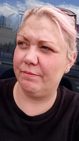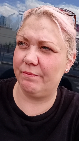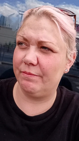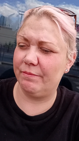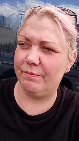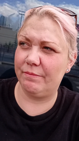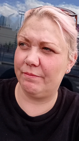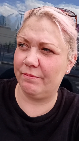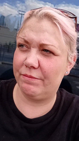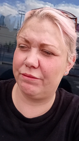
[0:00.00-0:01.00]

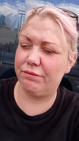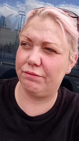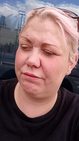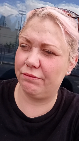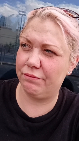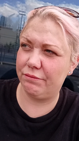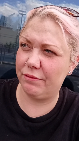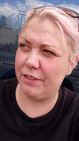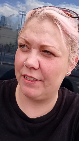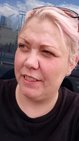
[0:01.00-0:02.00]
No one is speaking in this clip.